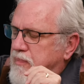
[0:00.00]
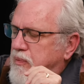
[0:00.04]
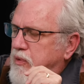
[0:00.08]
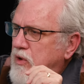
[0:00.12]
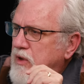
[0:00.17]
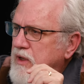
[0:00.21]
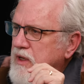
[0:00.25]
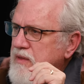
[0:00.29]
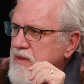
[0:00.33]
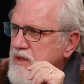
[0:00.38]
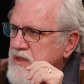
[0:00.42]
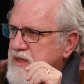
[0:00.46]

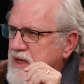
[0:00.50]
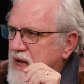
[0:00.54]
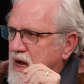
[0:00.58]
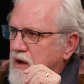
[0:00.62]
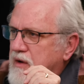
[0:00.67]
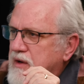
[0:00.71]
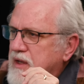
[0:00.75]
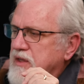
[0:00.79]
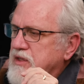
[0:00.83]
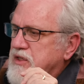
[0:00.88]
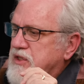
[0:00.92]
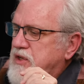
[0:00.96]
pulling this
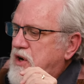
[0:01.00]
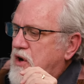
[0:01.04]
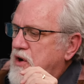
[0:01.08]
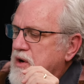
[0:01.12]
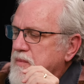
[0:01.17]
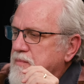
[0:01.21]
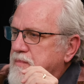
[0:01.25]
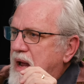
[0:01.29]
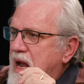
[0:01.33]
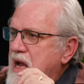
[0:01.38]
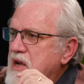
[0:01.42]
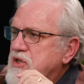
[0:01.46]
out and
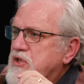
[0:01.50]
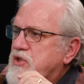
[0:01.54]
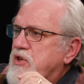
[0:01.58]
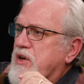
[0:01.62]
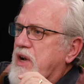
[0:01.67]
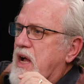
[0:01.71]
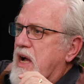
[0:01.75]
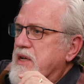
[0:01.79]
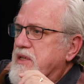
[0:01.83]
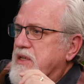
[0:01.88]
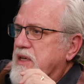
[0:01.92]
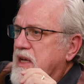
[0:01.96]
started
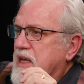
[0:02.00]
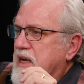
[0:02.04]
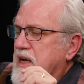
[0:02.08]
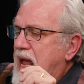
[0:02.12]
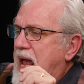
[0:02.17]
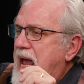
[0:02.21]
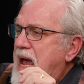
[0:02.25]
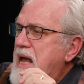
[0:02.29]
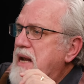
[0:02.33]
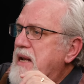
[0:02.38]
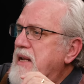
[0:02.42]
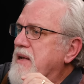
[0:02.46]
bastardizing and
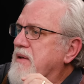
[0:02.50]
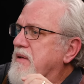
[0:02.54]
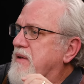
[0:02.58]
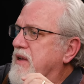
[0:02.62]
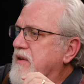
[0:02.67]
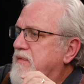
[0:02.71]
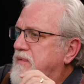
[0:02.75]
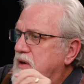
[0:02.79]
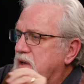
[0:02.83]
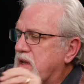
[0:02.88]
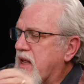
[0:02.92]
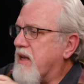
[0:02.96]
adding
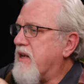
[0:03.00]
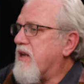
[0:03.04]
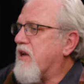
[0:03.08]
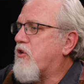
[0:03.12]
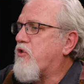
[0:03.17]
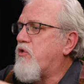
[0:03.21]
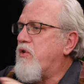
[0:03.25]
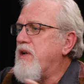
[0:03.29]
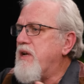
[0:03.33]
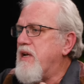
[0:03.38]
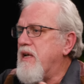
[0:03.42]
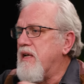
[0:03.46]
different and
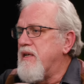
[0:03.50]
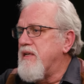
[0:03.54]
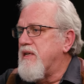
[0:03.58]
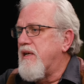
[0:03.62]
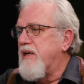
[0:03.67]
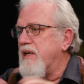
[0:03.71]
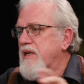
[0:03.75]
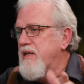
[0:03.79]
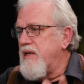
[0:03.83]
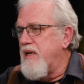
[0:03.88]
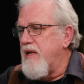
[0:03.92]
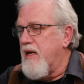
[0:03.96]
creating and
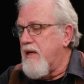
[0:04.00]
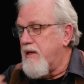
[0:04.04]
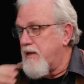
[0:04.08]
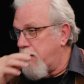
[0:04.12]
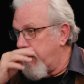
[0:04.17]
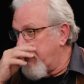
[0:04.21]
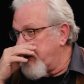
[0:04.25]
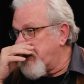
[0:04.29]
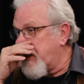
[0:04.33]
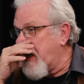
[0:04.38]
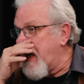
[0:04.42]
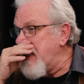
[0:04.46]
deleting and
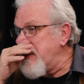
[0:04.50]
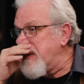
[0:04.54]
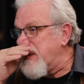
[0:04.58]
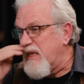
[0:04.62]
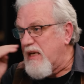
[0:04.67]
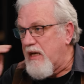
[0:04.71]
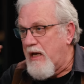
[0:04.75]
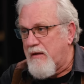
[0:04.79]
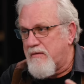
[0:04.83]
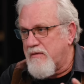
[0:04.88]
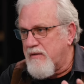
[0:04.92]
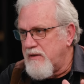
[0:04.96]

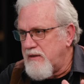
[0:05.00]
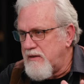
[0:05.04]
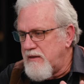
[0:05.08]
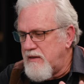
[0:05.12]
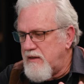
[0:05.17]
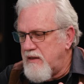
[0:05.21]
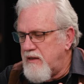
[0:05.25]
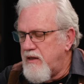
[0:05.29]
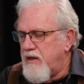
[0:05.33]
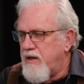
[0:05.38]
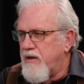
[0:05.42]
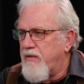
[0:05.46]
changing it,
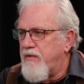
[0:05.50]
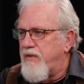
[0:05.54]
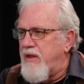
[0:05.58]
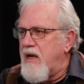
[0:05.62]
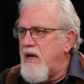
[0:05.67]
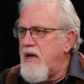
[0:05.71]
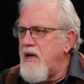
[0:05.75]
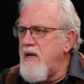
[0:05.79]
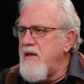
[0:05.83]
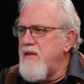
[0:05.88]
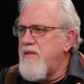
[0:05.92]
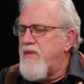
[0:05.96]

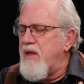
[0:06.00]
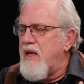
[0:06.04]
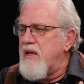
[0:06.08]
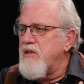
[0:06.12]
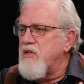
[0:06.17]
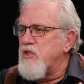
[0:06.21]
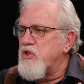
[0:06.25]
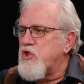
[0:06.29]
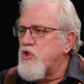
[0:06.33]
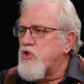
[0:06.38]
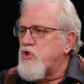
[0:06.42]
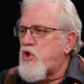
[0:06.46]
they then
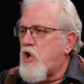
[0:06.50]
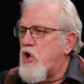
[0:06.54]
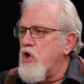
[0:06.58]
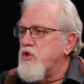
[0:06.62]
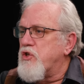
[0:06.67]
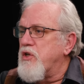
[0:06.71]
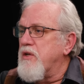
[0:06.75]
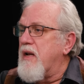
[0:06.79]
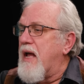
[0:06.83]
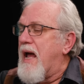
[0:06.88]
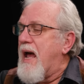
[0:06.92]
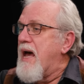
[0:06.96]

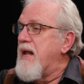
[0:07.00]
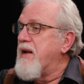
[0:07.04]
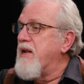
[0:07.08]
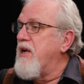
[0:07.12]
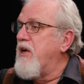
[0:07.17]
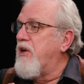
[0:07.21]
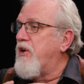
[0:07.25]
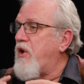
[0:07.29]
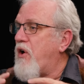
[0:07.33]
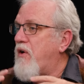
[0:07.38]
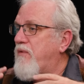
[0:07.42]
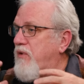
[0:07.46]
started adding
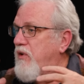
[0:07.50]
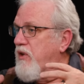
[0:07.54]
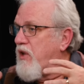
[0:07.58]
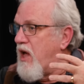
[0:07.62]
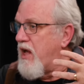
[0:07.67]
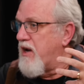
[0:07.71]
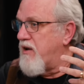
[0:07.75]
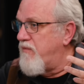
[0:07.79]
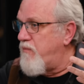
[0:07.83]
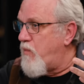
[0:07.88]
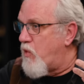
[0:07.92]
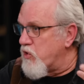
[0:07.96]
an awful
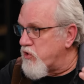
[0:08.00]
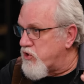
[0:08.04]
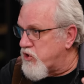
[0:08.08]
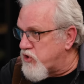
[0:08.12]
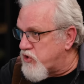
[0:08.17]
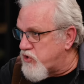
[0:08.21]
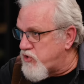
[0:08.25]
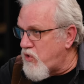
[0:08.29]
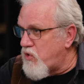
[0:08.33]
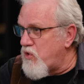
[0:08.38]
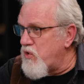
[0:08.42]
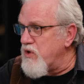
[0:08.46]
lot of more
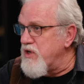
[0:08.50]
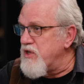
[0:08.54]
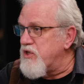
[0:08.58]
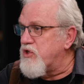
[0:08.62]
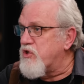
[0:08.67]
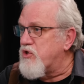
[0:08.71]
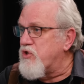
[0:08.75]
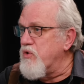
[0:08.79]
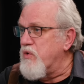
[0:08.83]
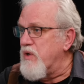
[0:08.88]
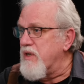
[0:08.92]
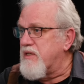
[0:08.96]
stories
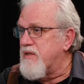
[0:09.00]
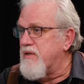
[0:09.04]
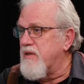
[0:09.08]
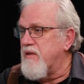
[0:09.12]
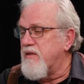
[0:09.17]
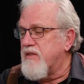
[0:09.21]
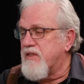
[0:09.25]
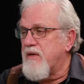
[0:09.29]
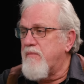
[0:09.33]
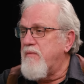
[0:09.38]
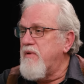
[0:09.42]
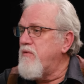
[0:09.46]
to it.
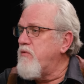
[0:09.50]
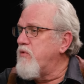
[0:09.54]
Some of